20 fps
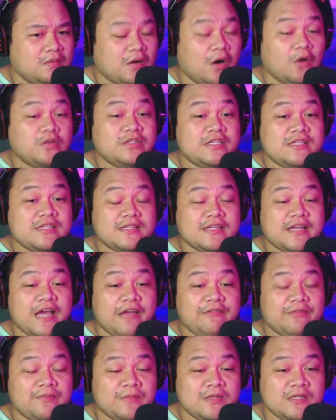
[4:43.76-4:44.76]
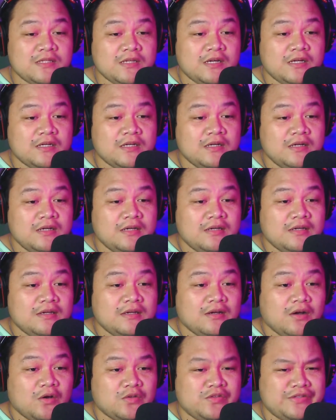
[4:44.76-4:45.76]
this is a guy from the start.
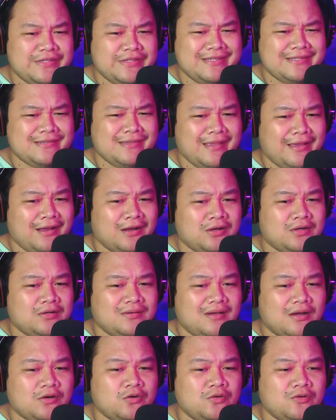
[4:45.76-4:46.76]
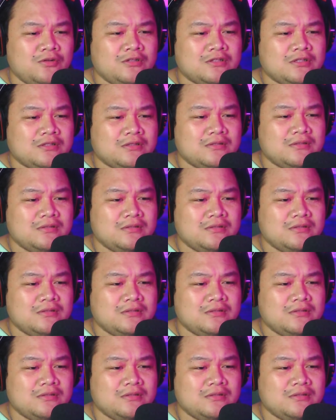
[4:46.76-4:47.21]
Oh, so this is like a cult.